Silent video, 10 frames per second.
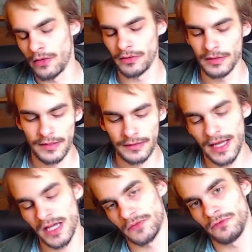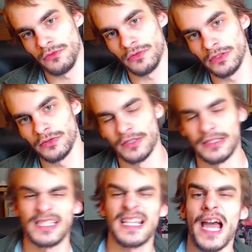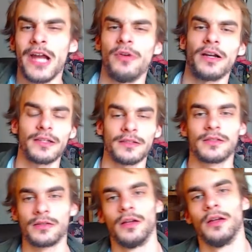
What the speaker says: And then the last few years, it skyrockets.